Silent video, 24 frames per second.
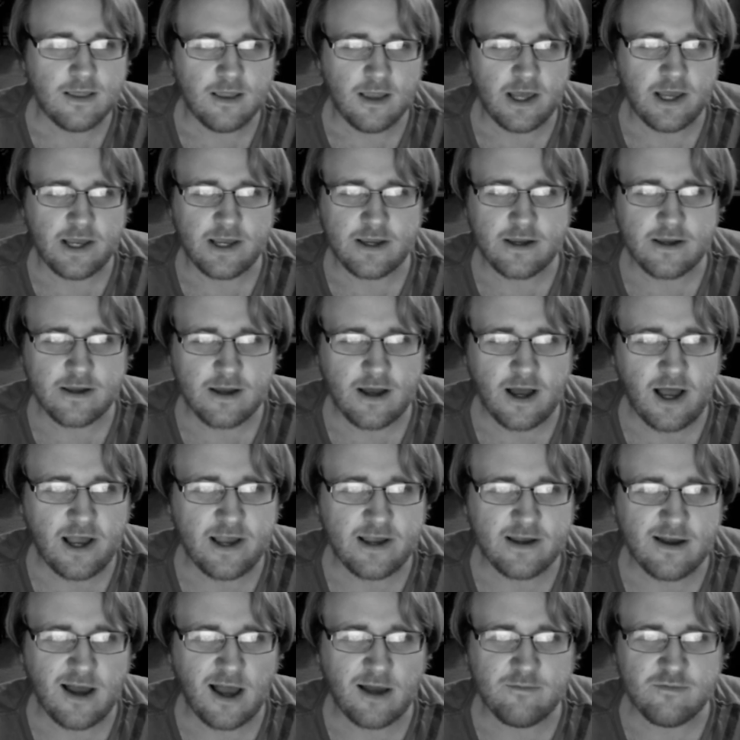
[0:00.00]
Like
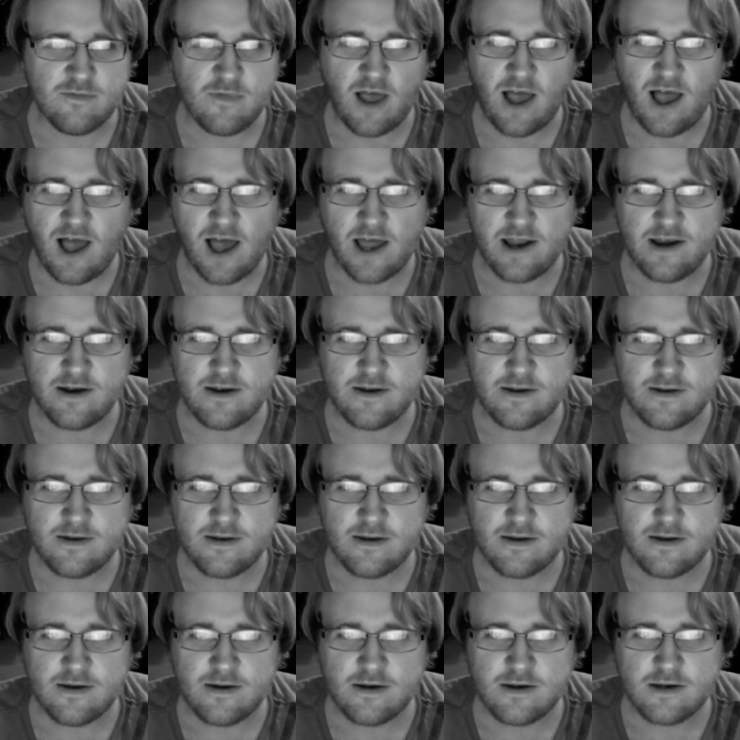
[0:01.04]
I'm not
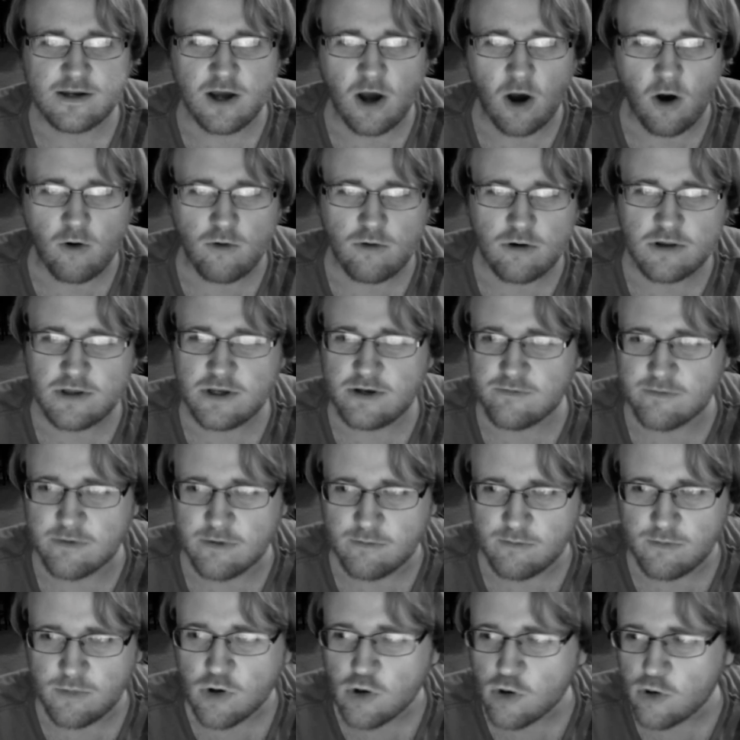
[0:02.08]
totally
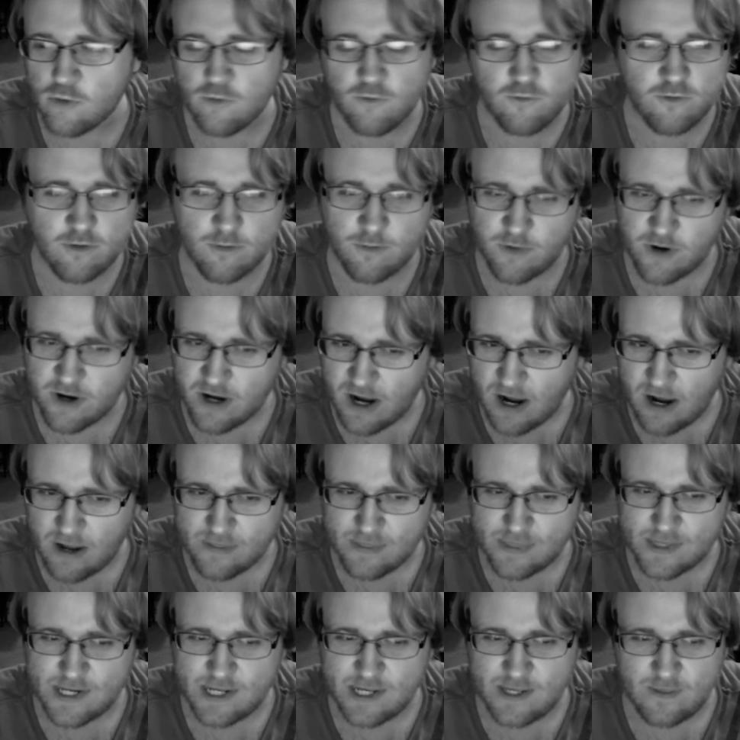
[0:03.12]
removed from
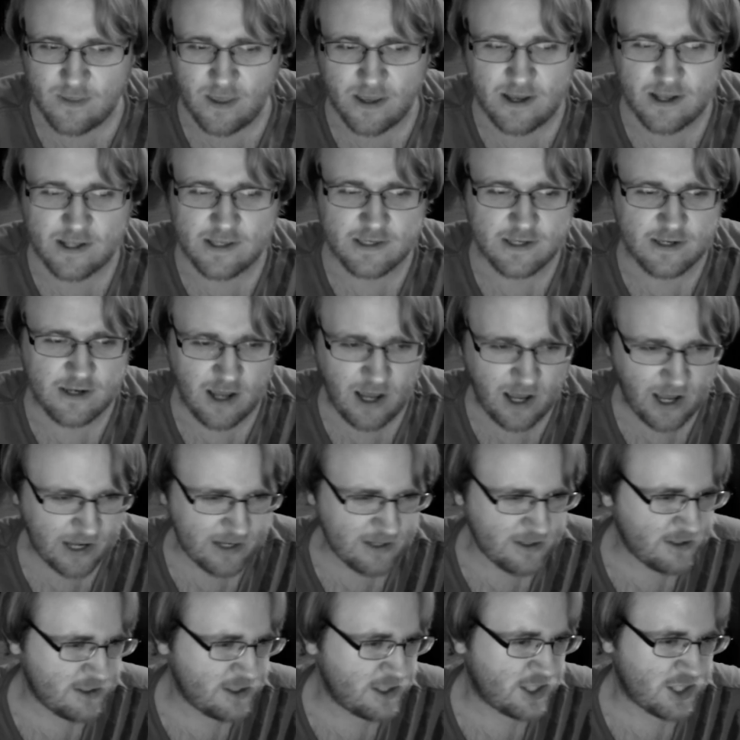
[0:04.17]
reality. Like it's
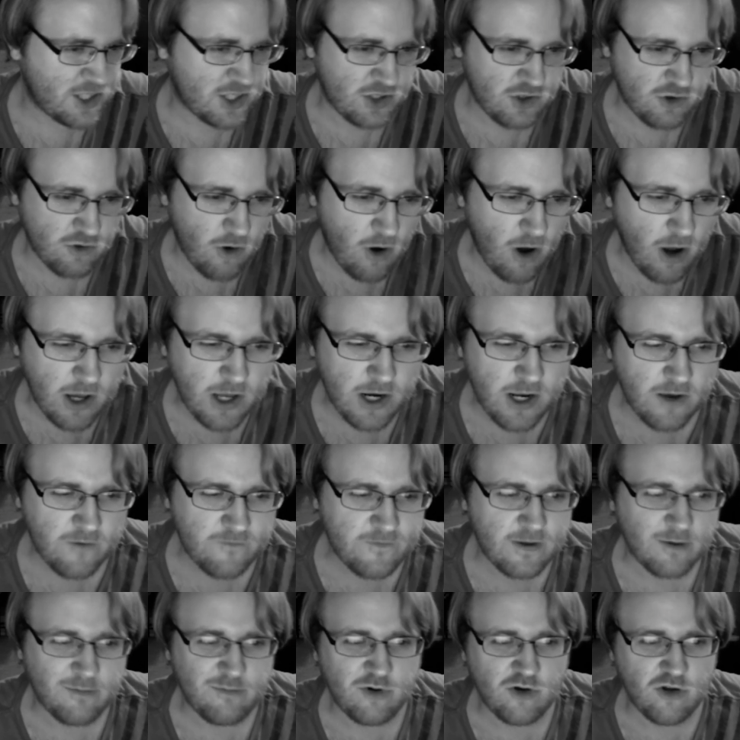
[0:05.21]
not strong
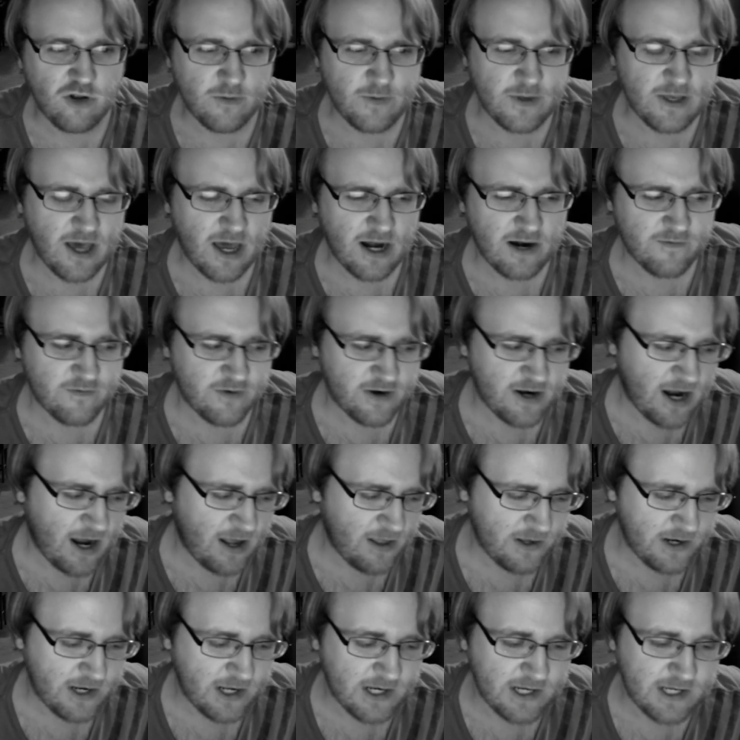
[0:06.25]
enough to pull me out of
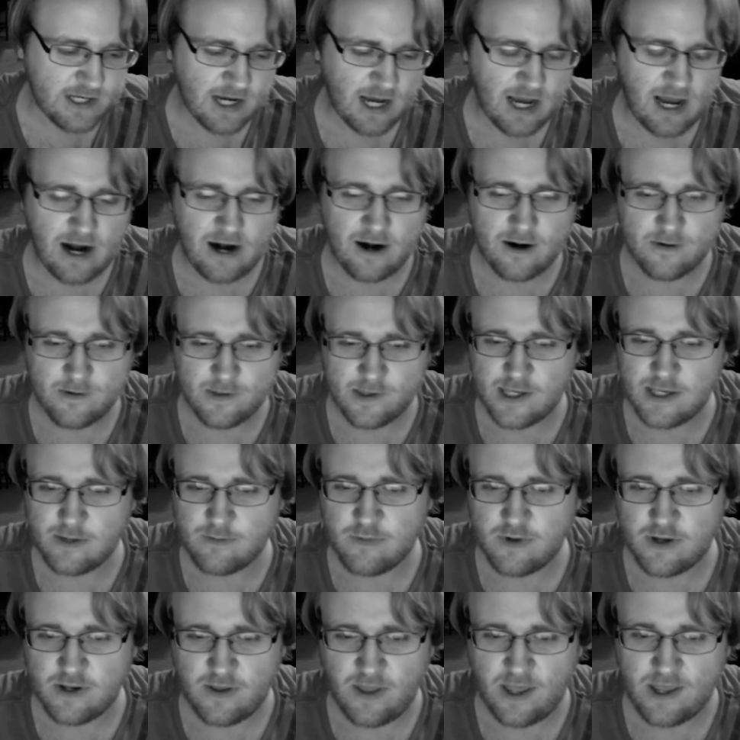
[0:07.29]
reality entirely,
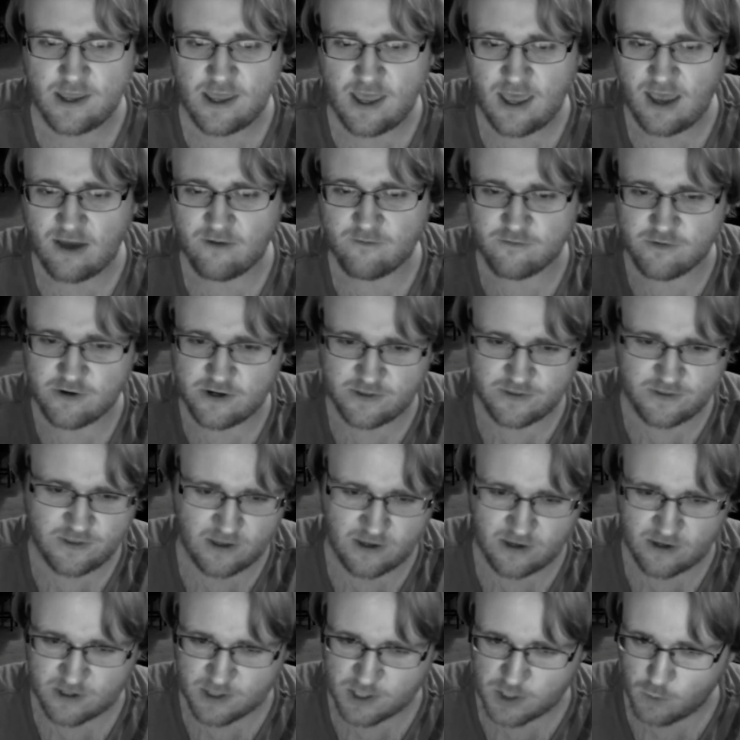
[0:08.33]
but like
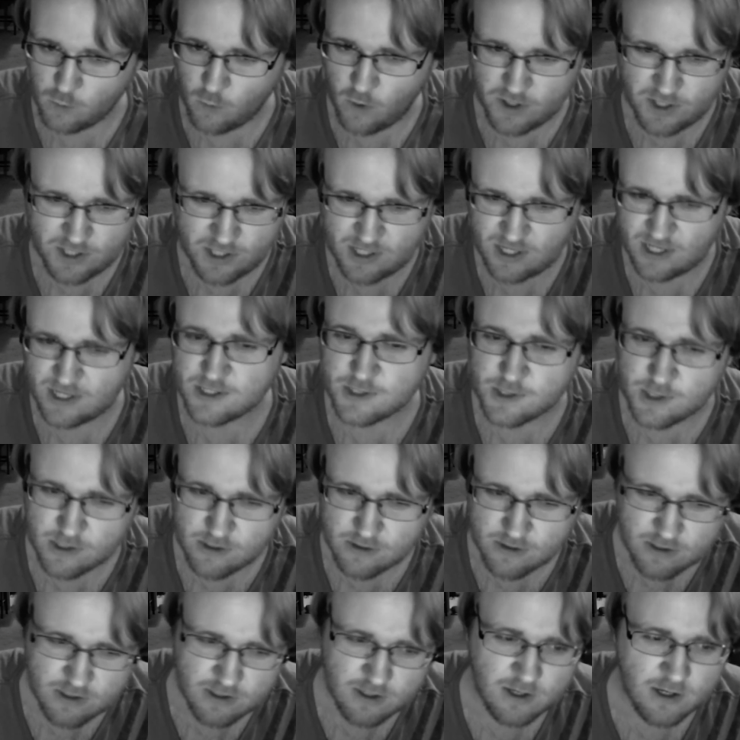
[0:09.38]
everything is what it
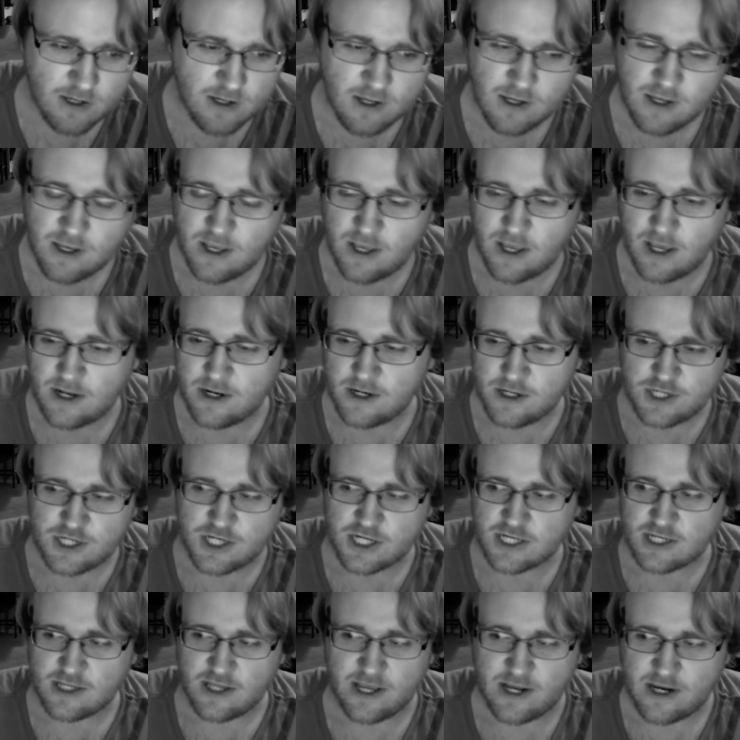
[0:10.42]
isn't. And it's
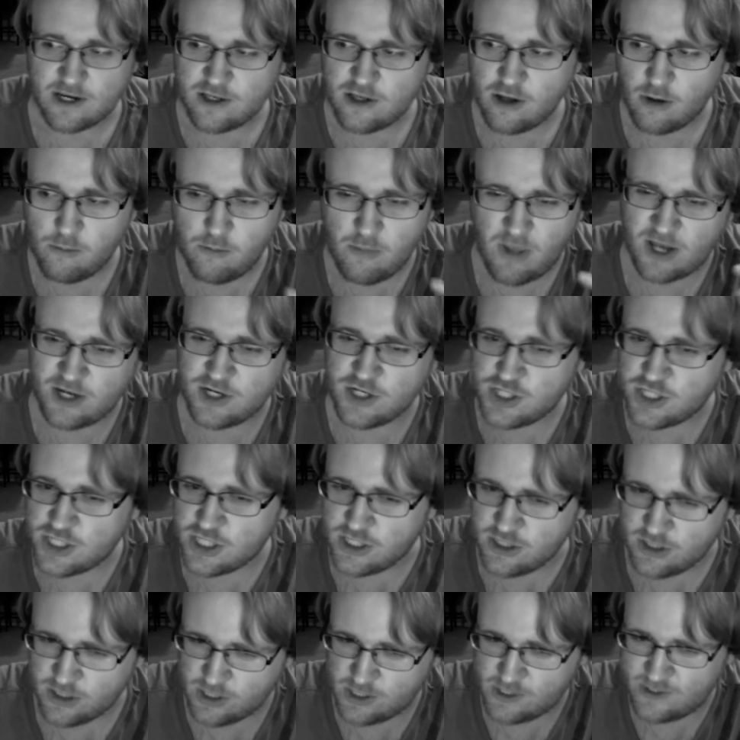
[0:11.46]
just like
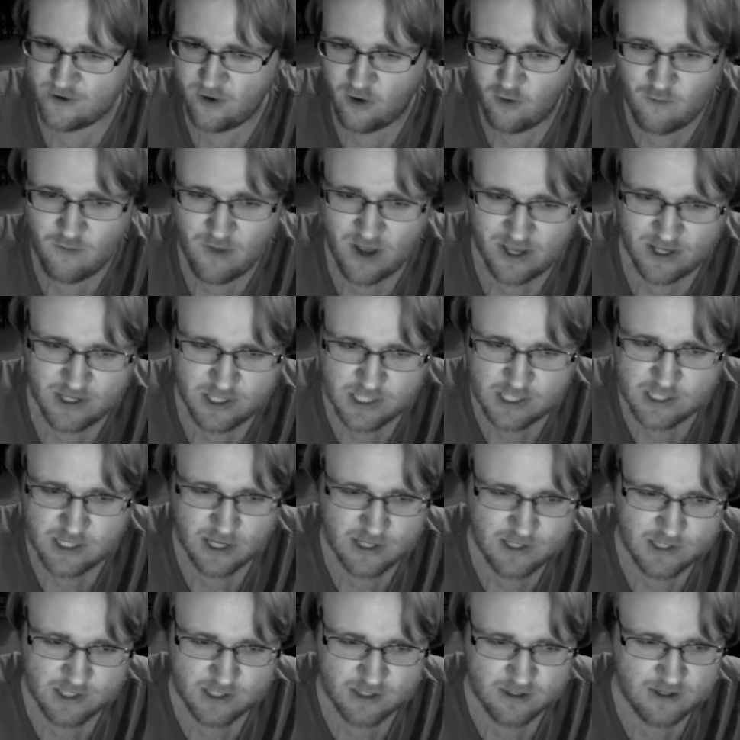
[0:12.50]
dimensions don't make
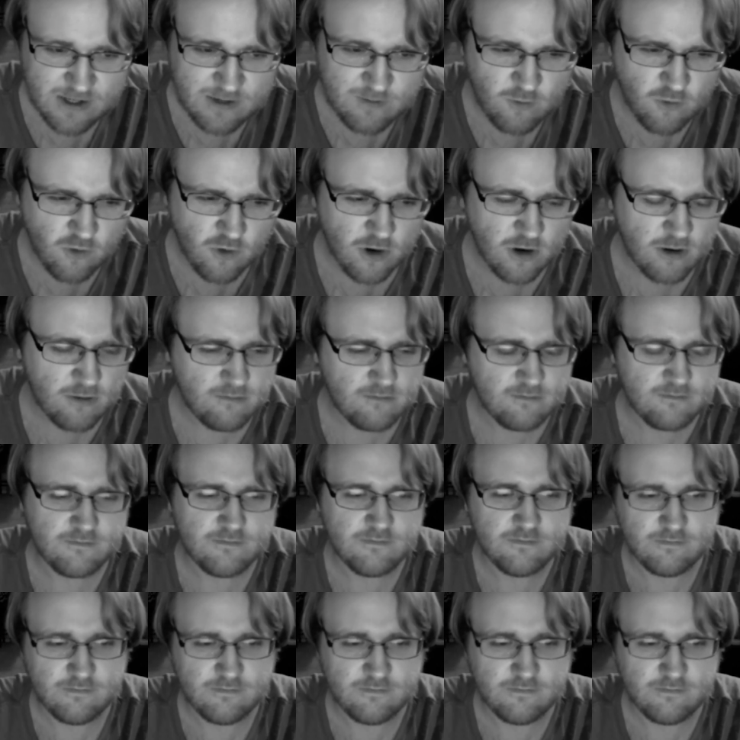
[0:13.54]
sense anymore.